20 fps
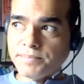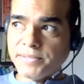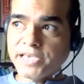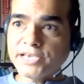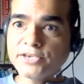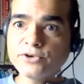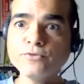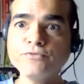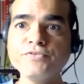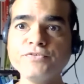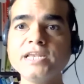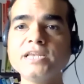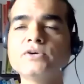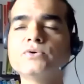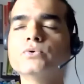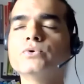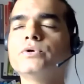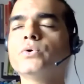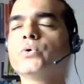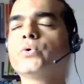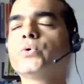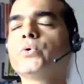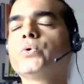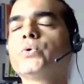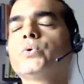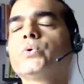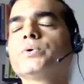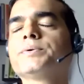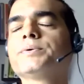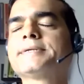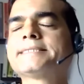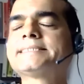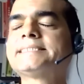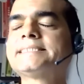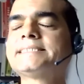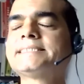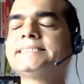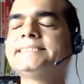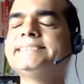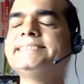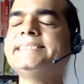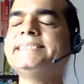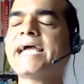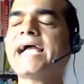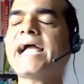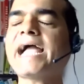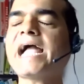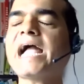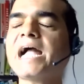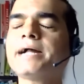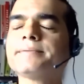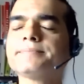make you feel good. Yeah.